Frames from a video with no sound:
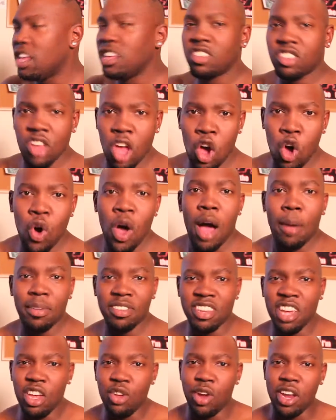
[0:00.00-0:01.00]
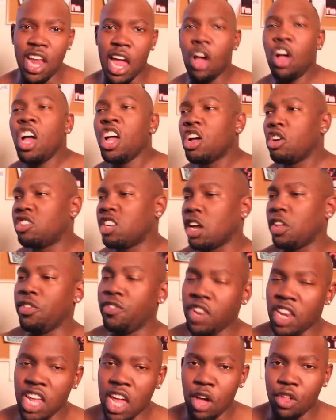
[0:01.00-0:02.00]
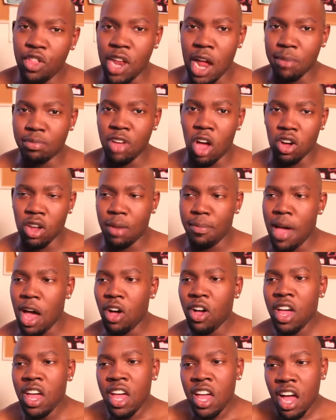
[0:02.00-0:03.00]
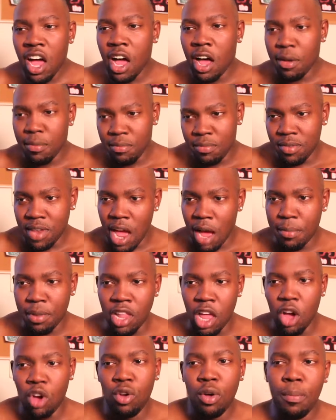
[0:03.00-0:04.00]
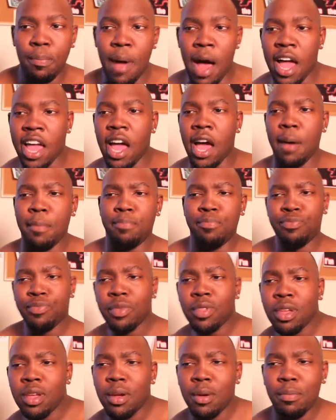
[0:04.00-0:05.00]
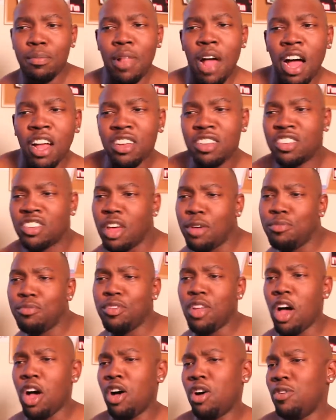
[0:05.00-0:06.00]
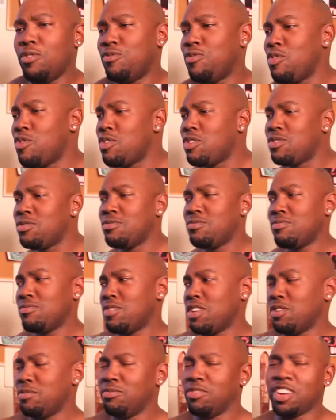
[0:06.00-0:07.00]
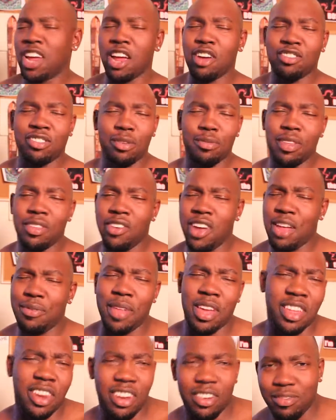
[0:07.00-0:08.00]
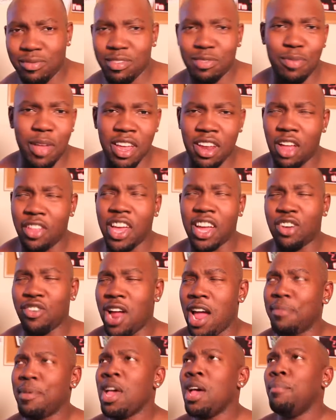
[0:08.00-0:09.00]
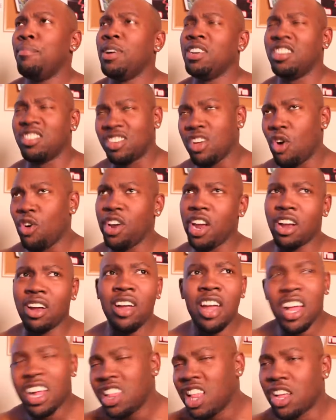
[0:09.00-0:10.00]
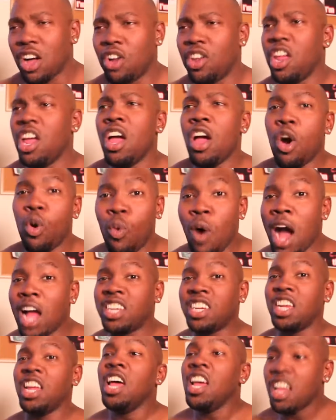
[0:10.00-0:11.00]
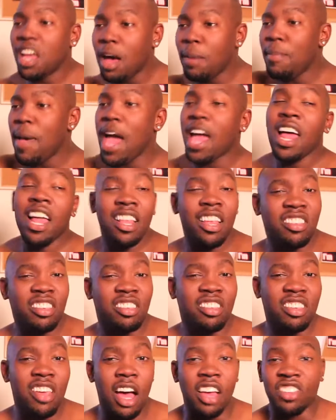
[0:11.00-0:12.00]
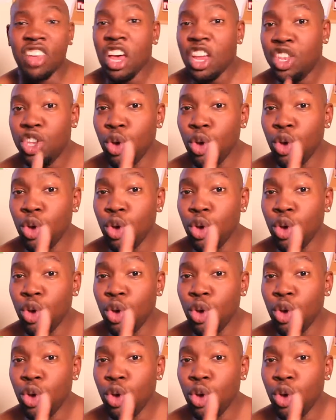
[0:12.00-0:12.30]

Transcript: So I'm gonna tell you right now. Go check out the video that I'm talking about um, down below by um, blonde some doll for MJ or some other. I'm not gonna explain all that crap. But just go in there, click on it, watch it, come back, let's discuss.